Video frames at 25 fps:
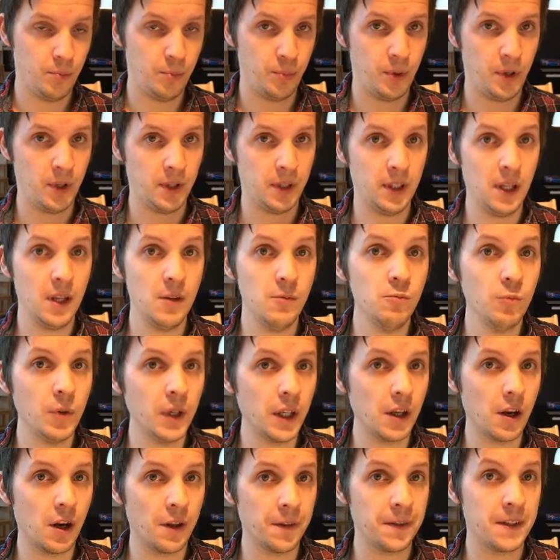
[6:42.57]
But then
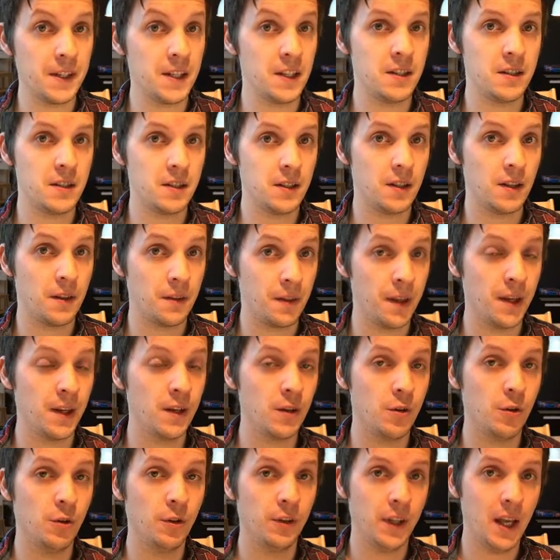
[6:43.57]
we got this
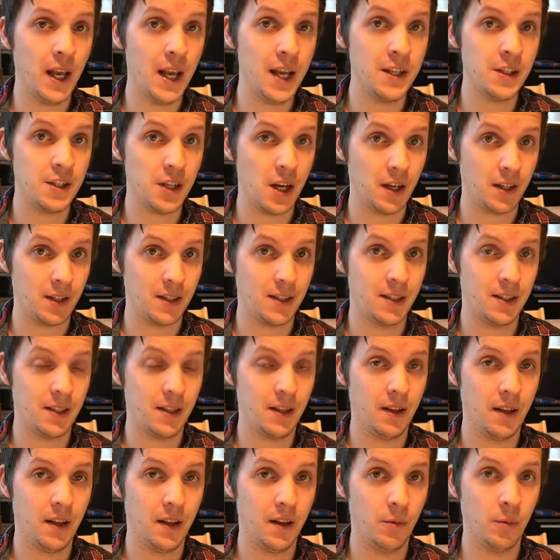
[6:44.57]
thing called
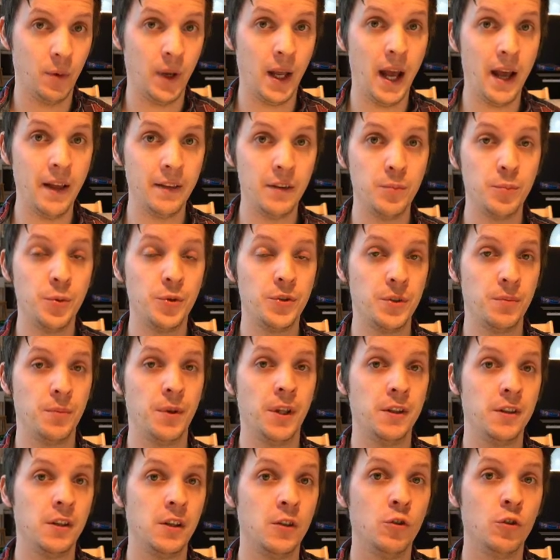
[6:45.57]
Ajax. We had the
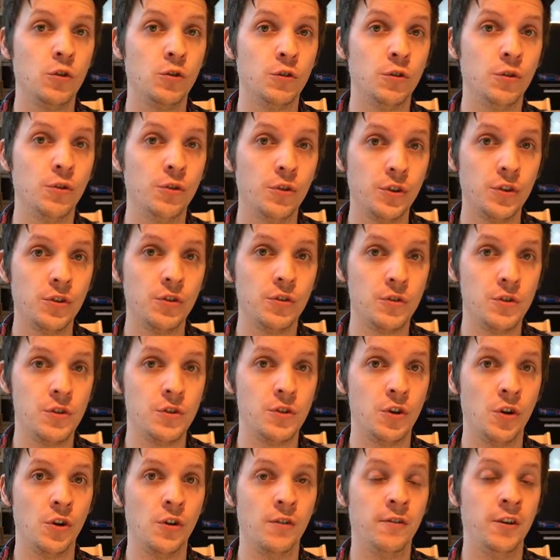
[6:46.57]
possibility to talk to the
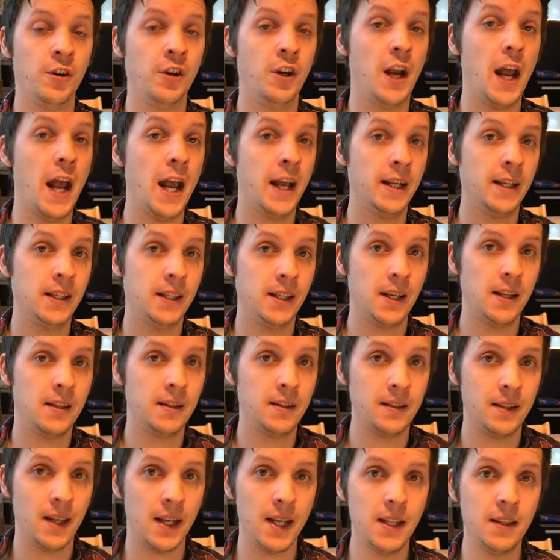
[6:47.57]
server and
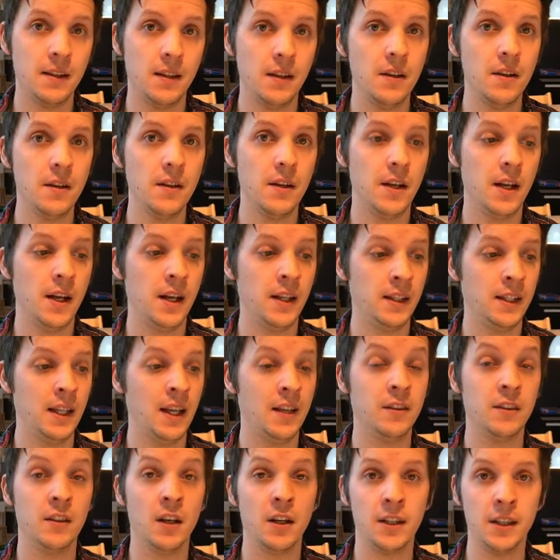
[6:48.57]
get data and
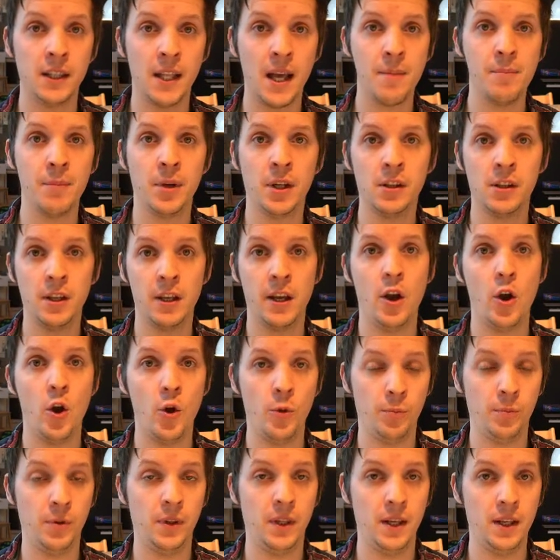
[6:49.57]
then dynamically
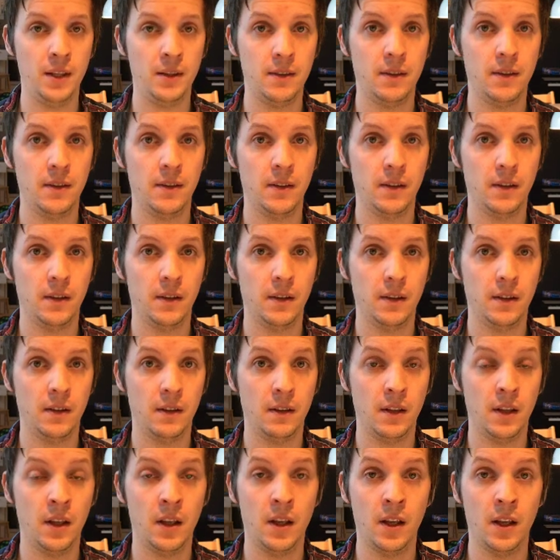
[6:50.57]
update
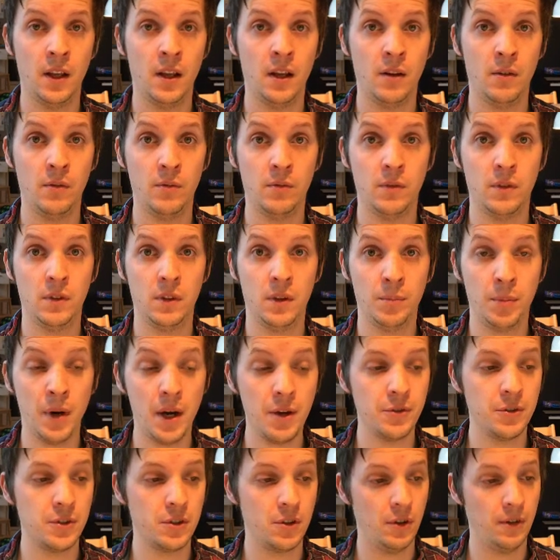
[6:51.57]
the
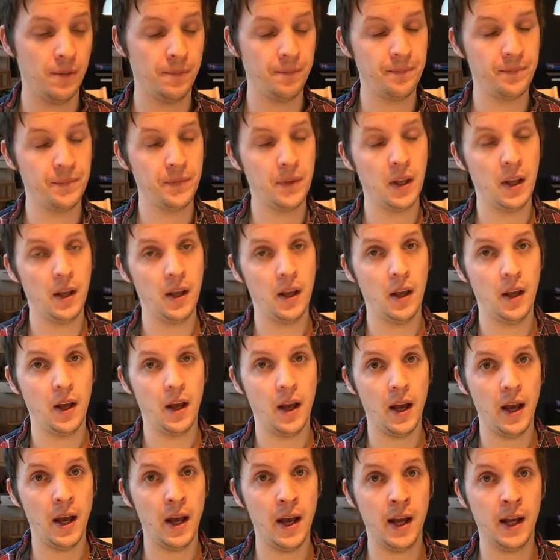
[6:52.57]
browser.
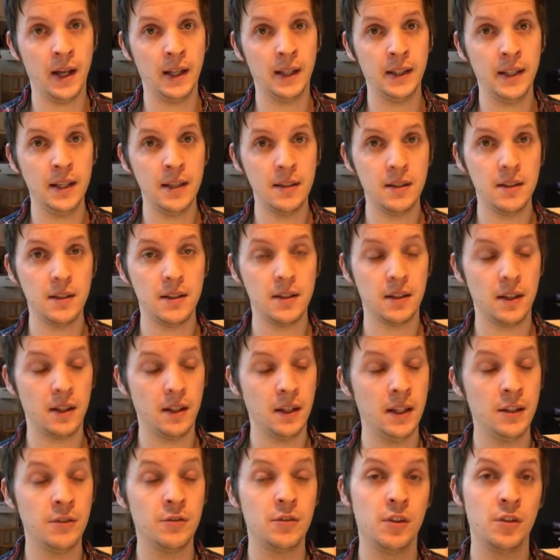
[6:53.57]
And this
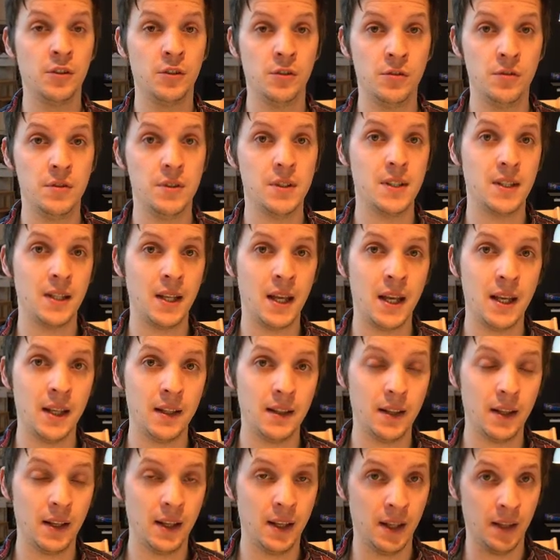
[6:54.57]
introduced
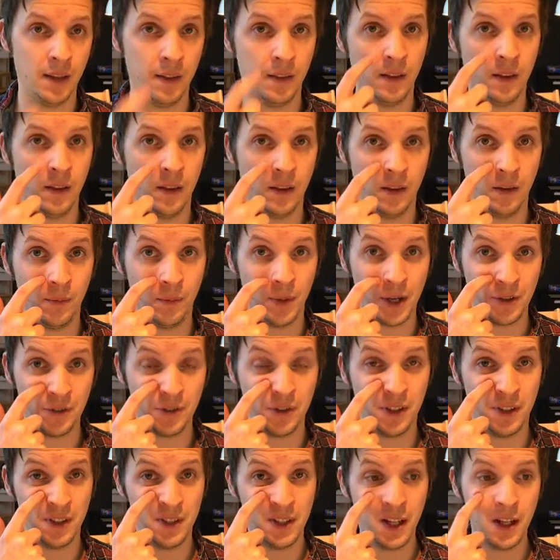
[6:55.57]
state in the
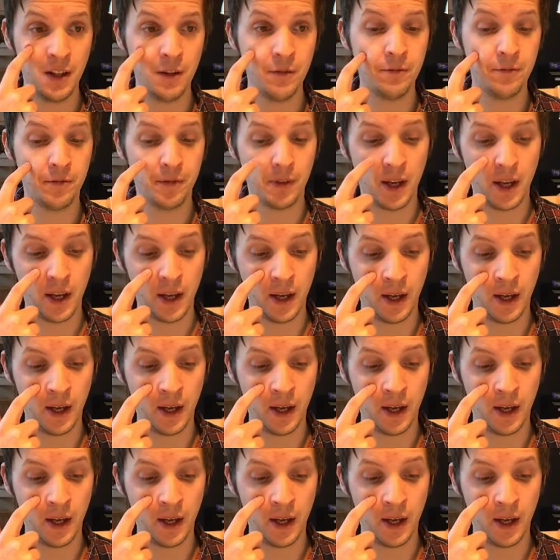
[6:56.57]
browser itself.